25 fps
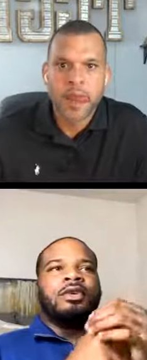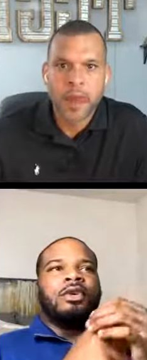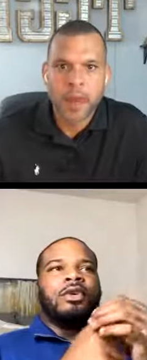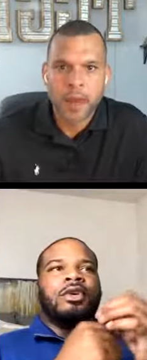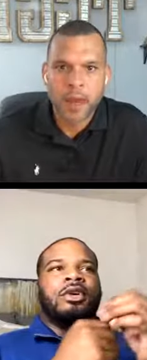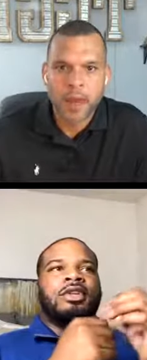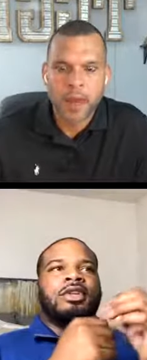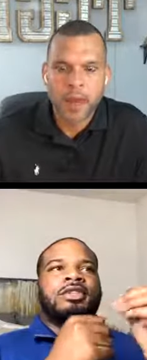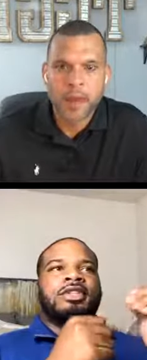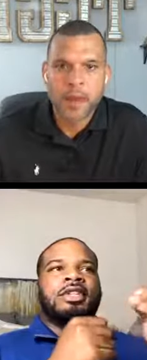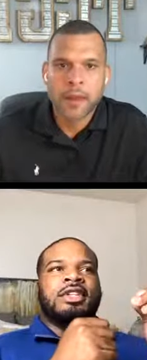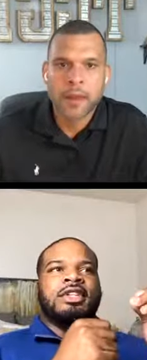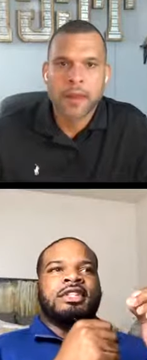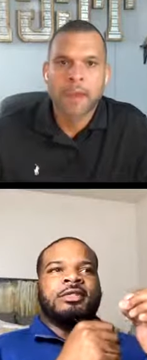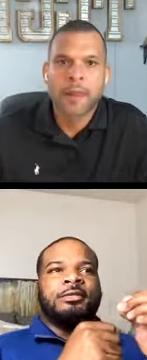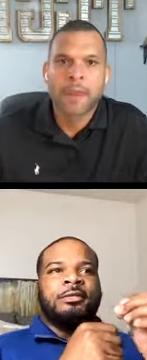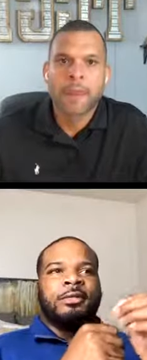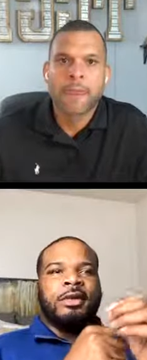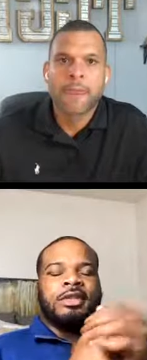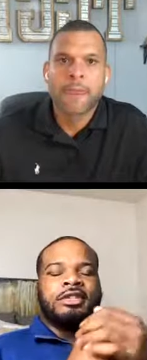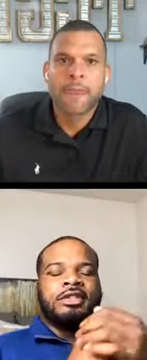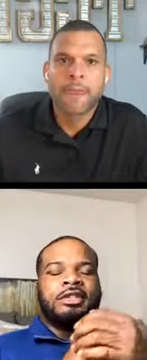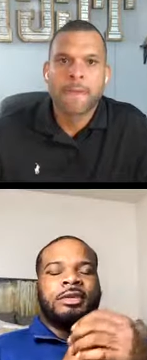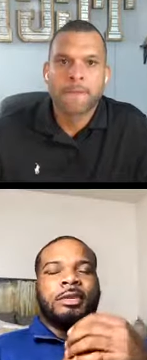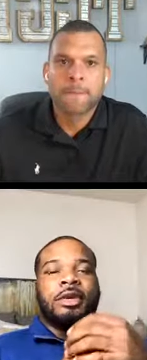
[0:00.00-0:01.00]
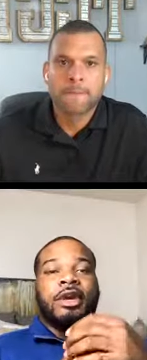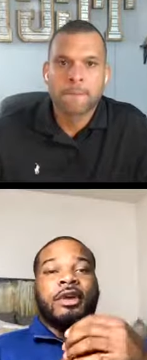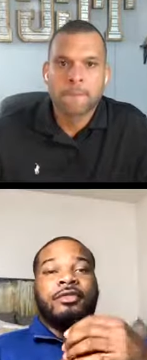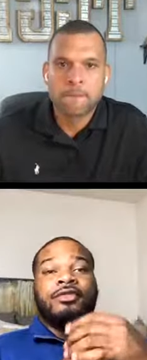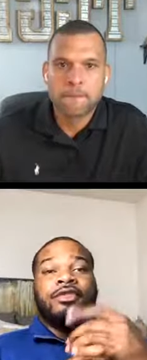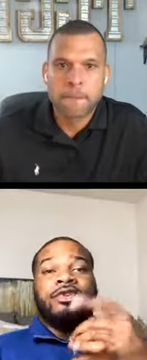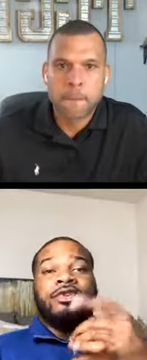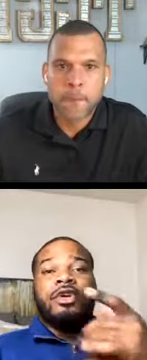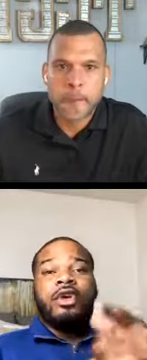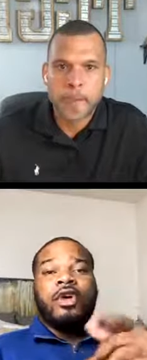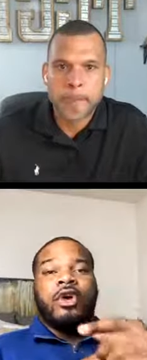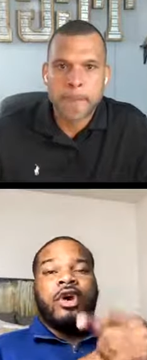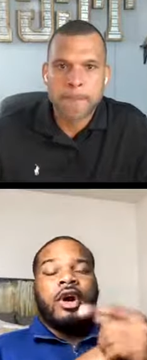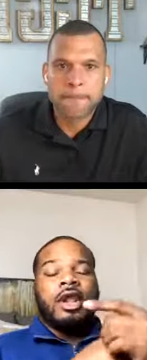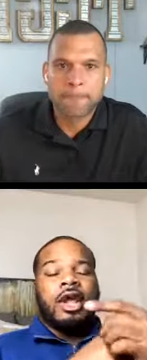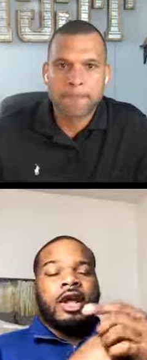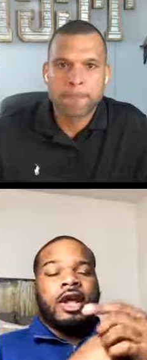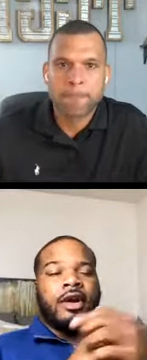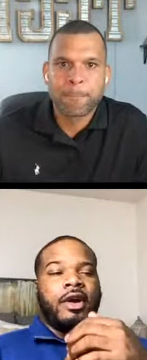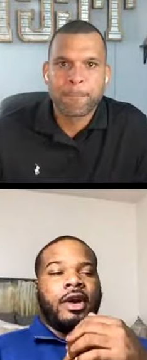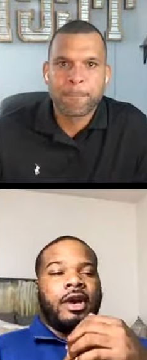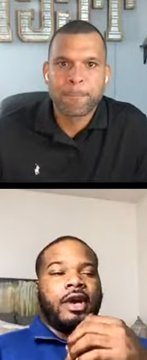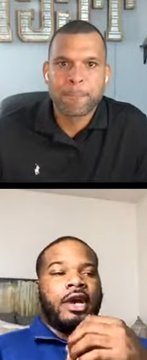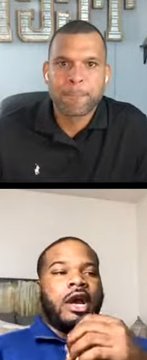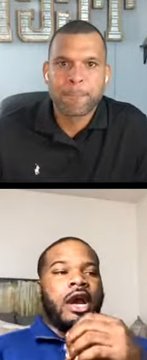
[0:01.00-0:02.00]
Speaker 1: or six months or whatever, you can call that
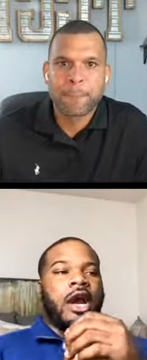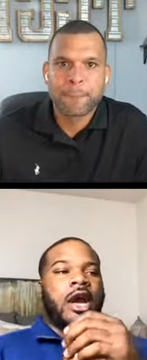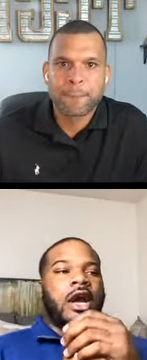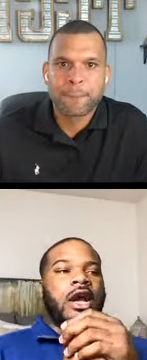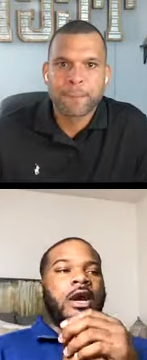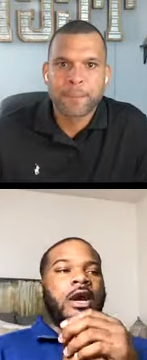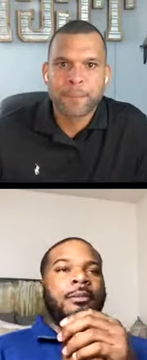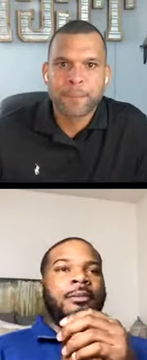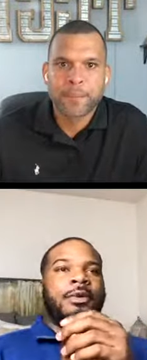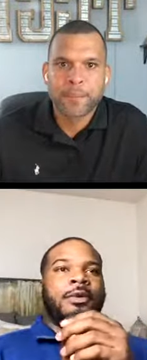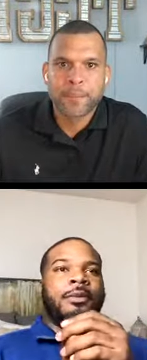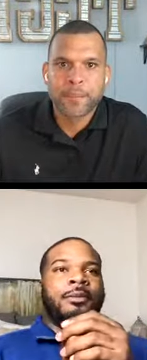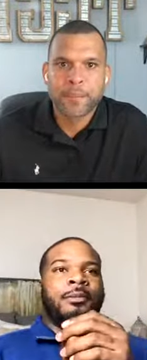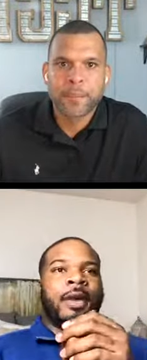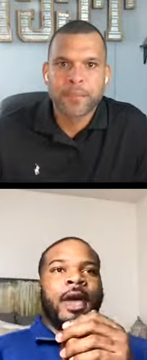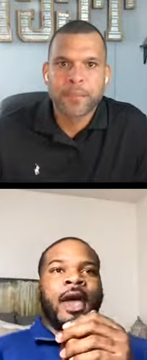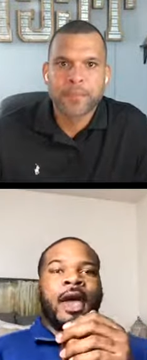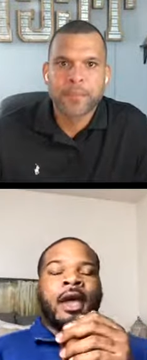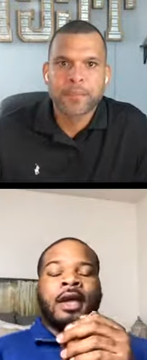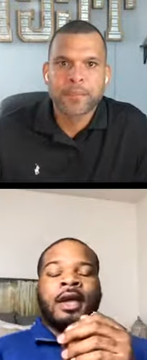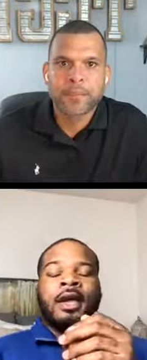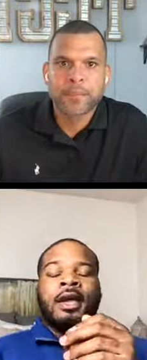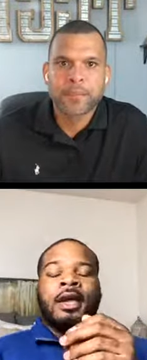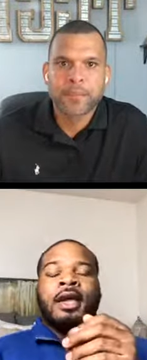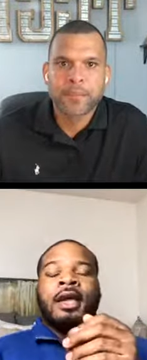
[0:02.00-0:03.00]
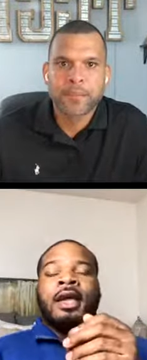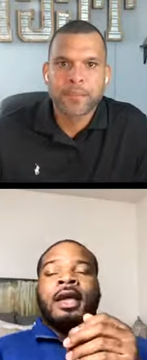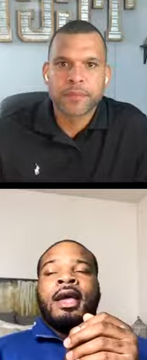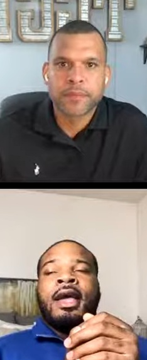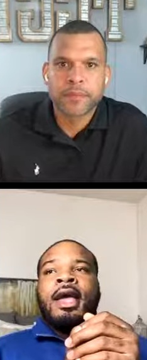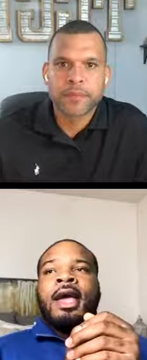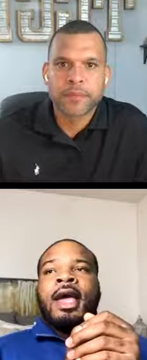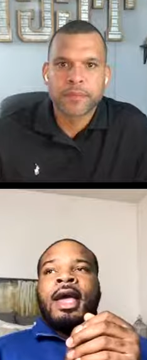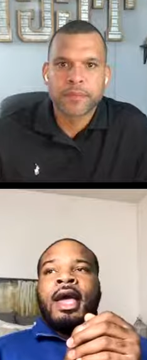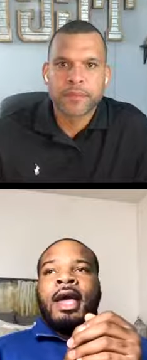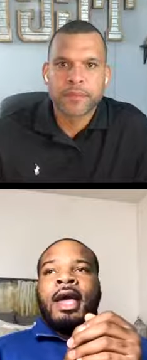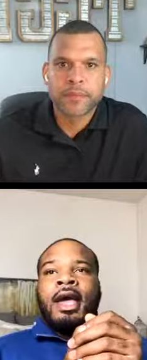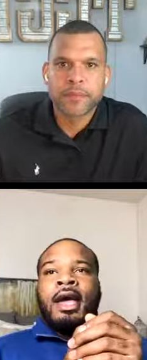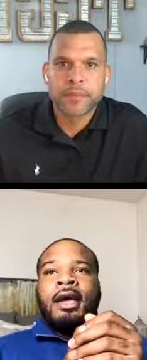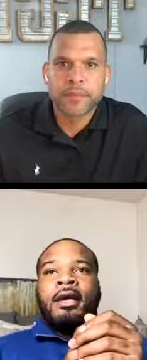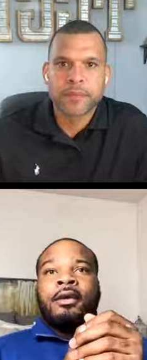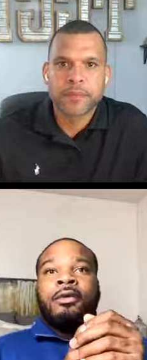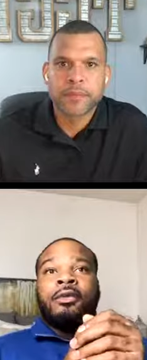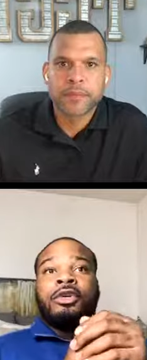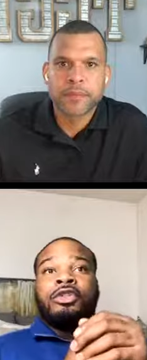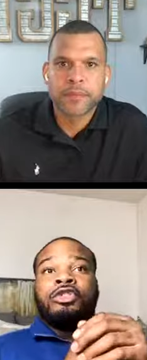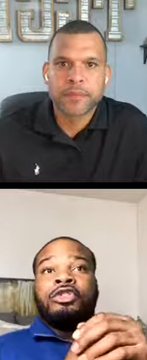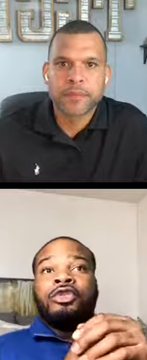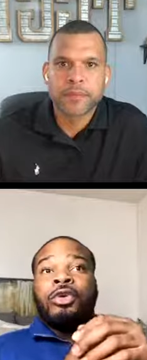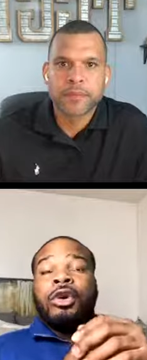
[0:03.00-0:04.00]
credit card company back and
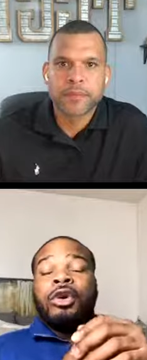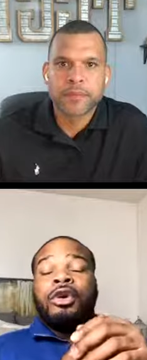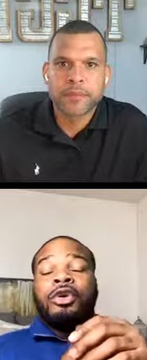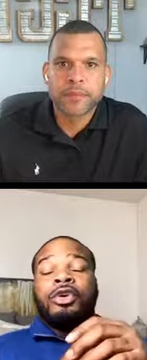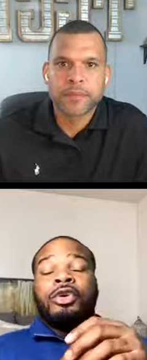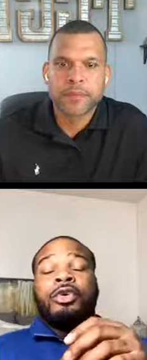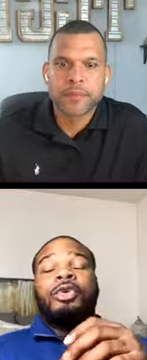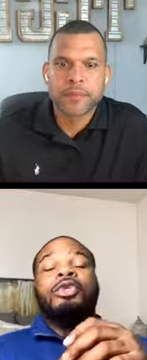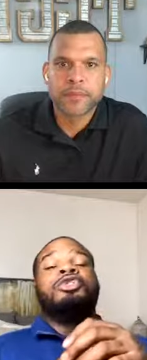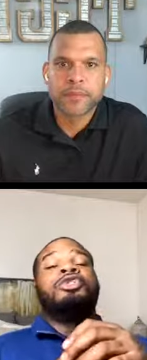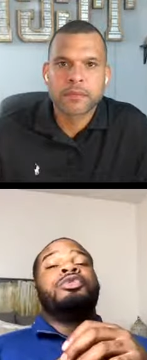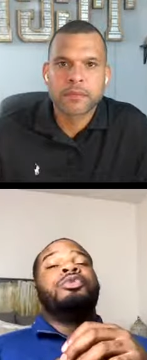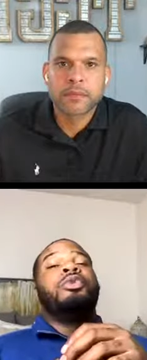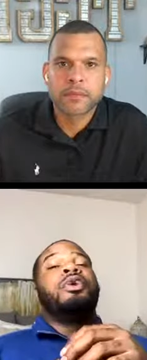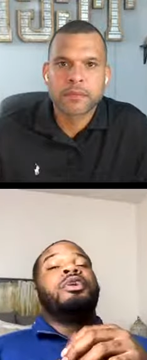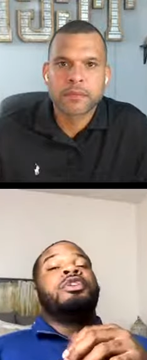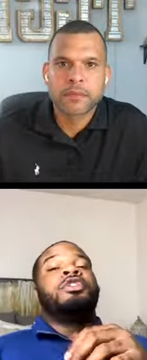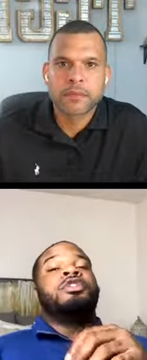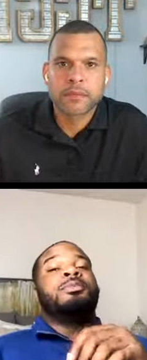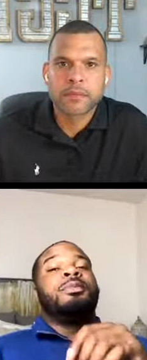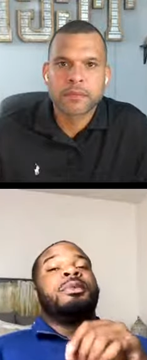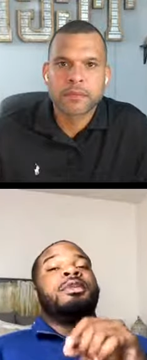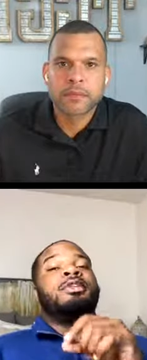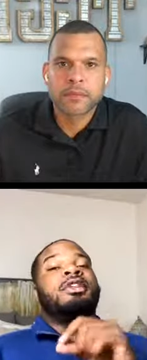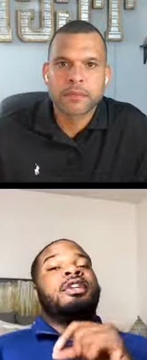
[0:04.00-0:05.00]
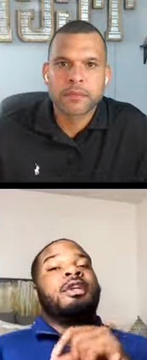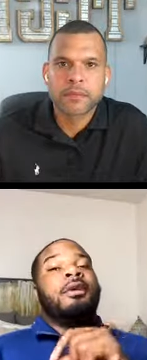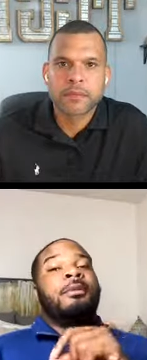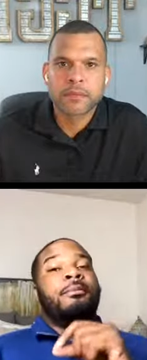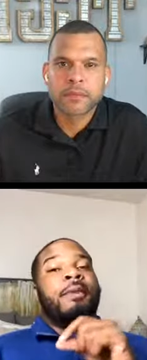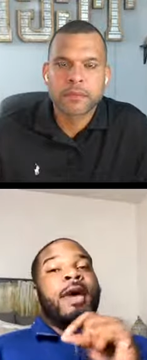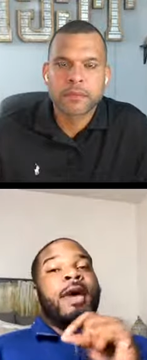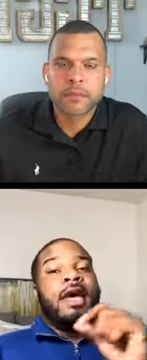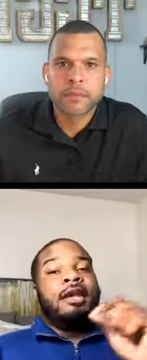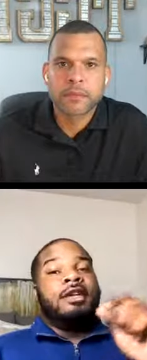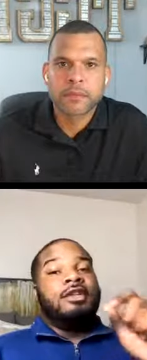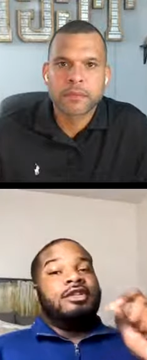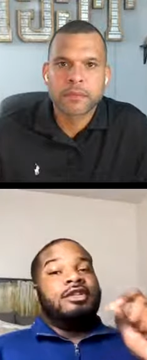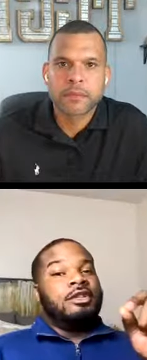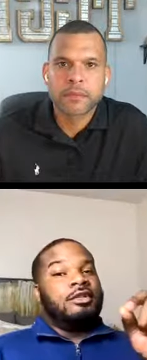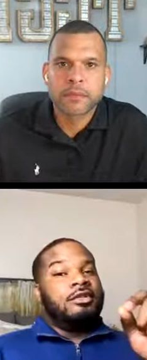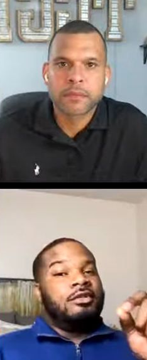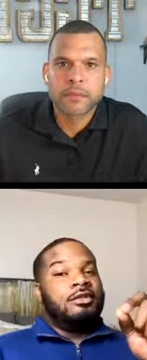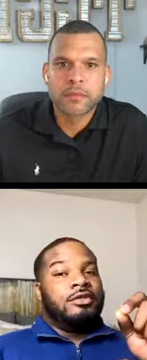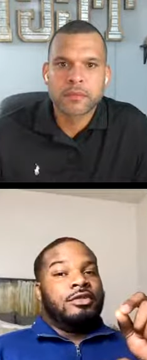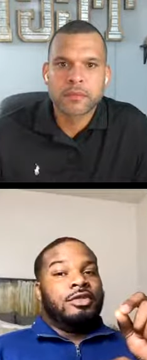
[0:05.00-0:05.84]
what you want to do is you want to speak to the manager.